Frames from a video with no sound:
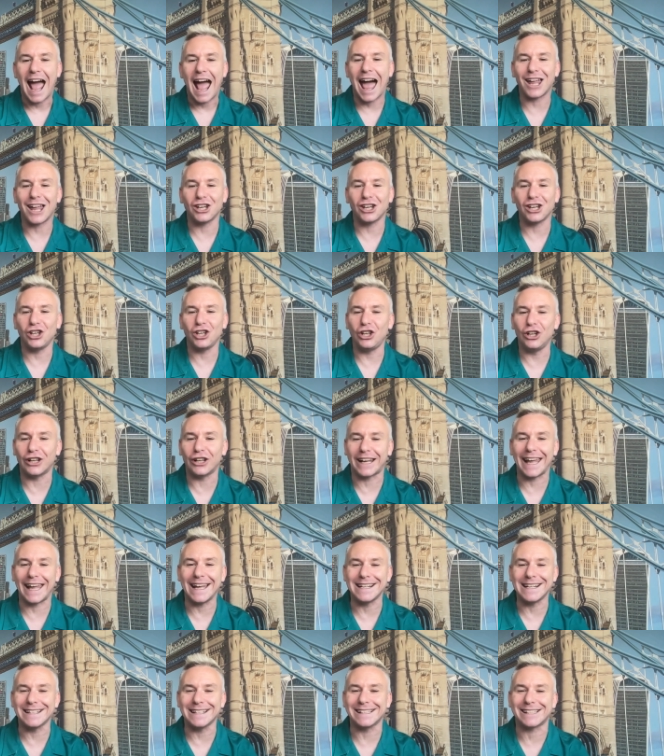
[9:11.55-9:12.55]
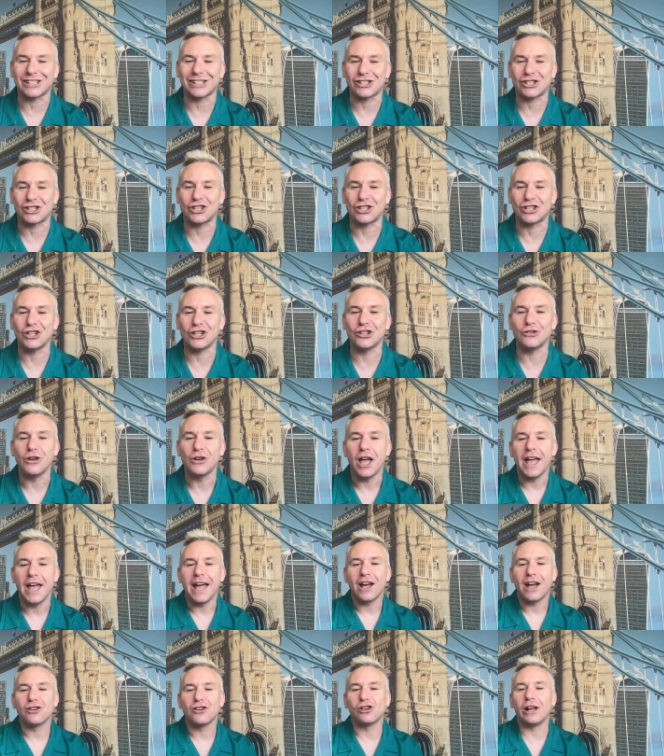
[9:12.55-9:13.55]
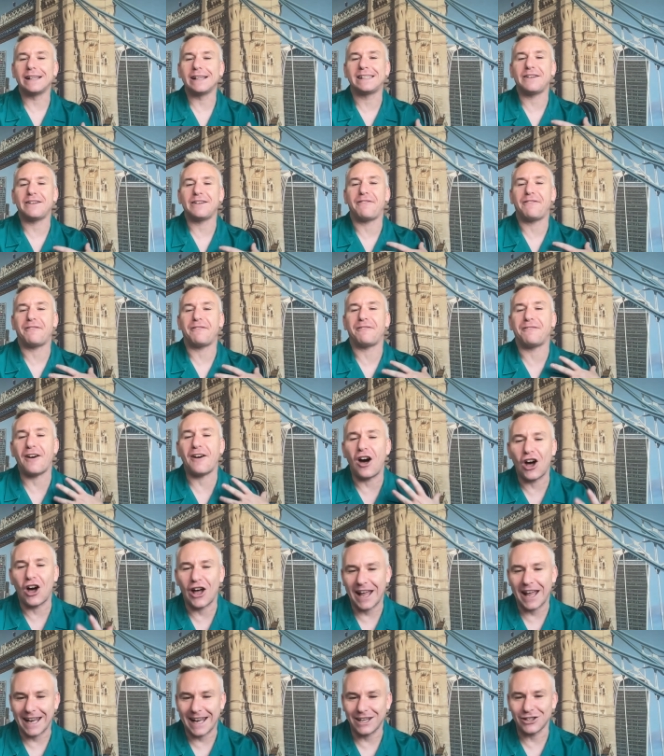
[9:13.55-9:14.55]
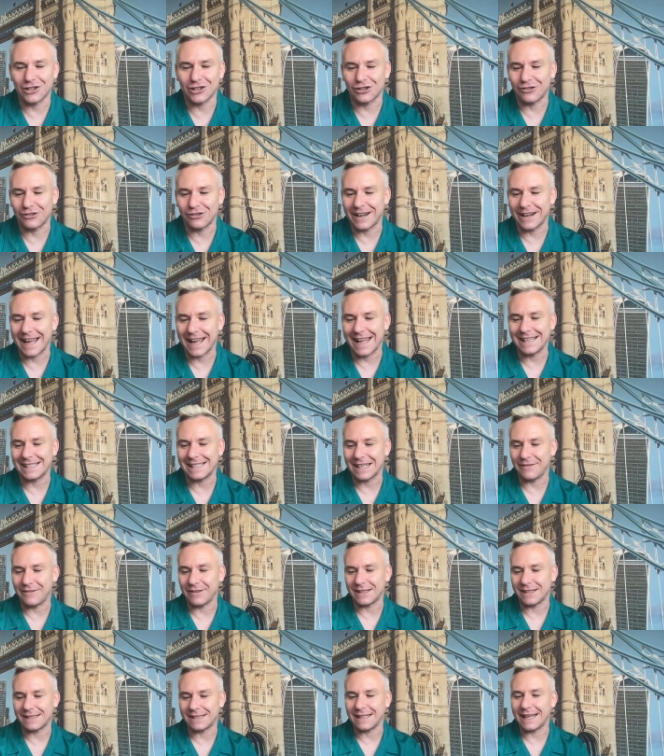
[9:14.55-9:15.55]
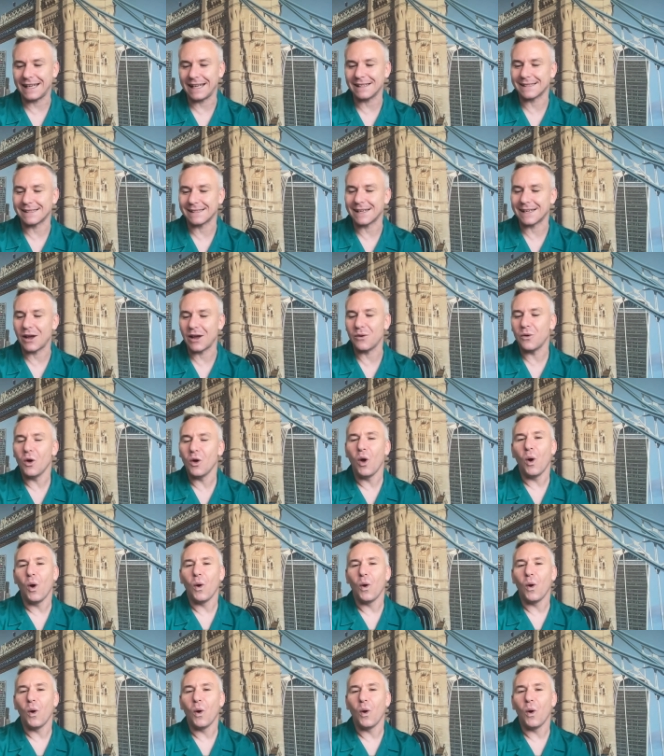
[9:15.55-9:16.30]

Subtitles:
And looking to define creativity. So